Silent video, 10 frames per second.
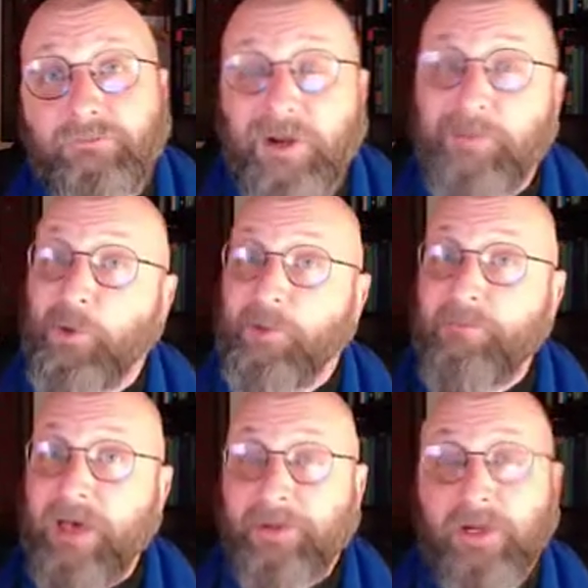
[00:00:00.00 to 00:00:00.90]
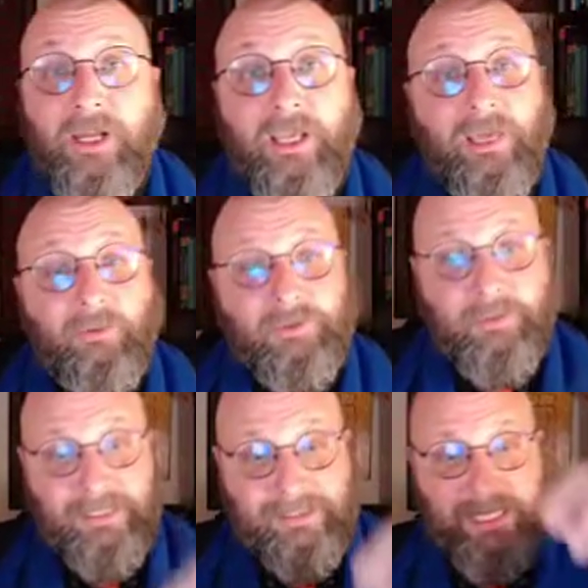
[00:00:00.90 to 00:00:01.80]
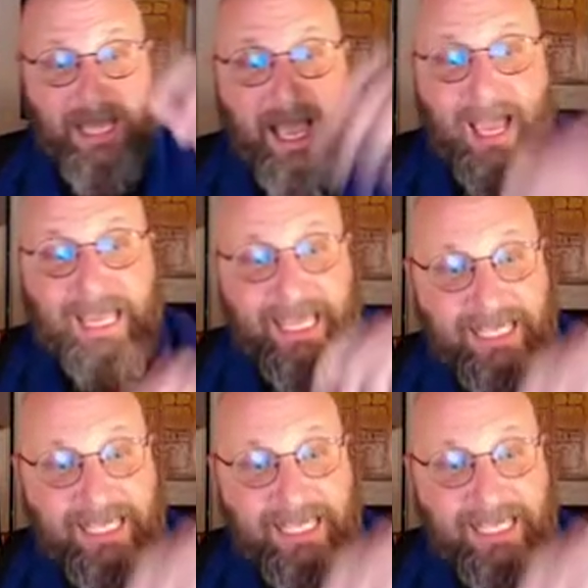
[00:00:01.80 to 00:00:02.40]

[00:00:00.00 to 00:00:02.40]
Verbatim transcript: from your mother, which means that I